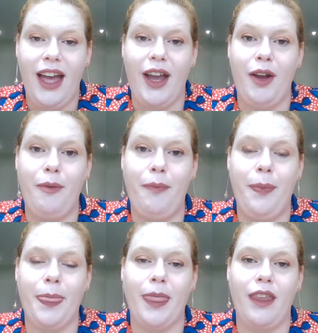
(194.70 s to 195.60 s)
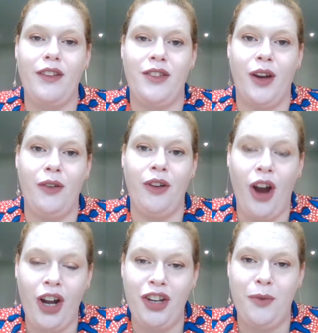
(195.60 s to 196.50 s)
Um, so not
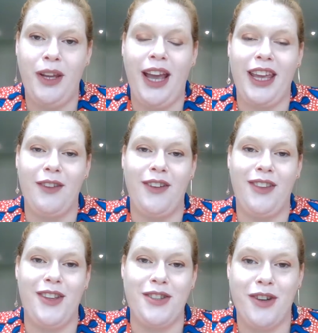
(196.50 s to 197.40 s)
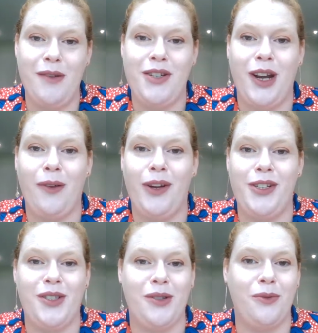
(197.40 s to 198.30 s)
only do we get given the scripture,
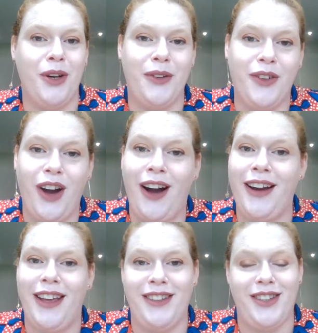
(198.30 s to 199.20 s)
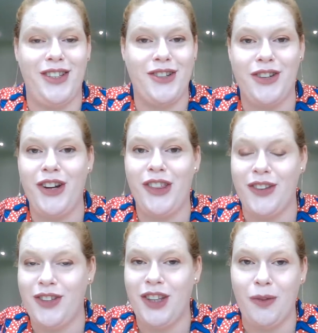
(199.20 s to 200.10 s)
which is the word of God, it is the truth
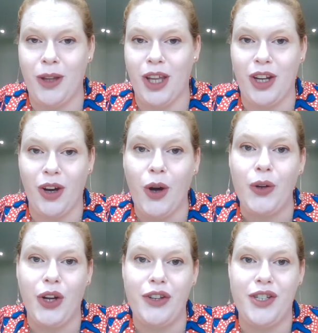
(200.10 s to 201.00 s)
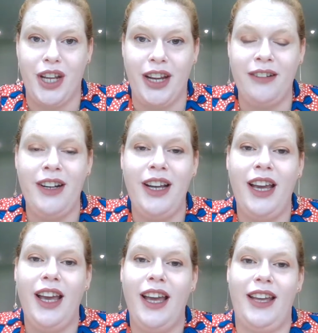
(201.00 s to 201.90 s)
and something that we can hold on to.
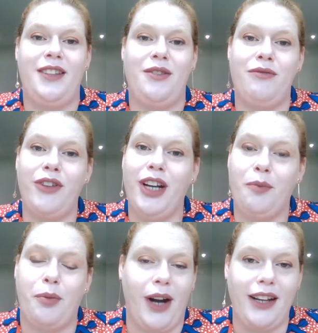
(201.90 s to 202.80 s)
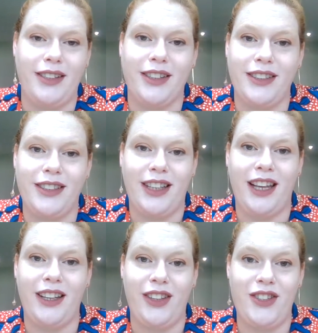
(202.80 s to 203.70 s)
Here's some really practical
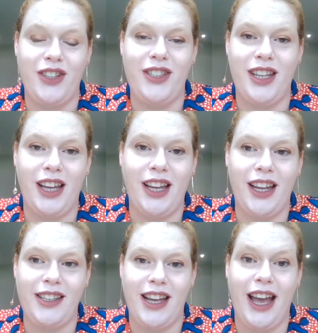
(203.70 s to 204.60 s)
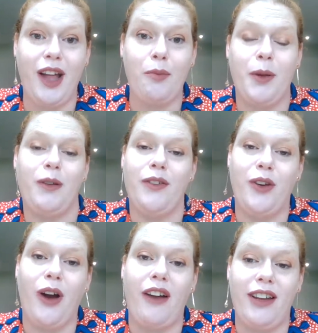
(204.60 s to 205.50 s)
skills just to, to help you if
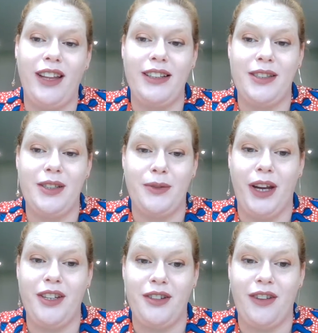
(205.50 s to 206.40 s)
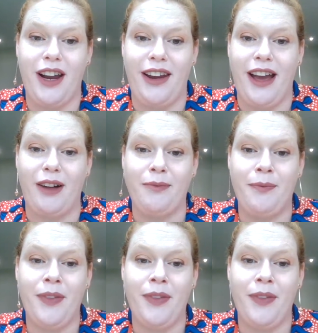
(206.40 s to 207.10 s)
you are in that situation right now.